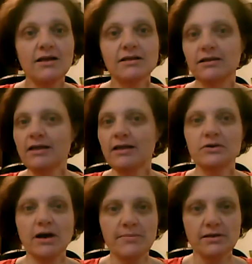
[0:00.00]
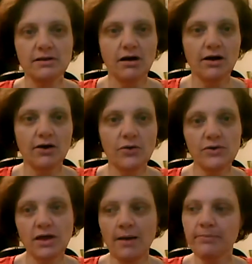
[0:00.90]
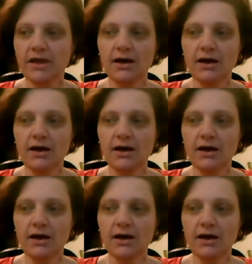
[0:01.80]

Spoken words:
The landlord comes along and goes, yep,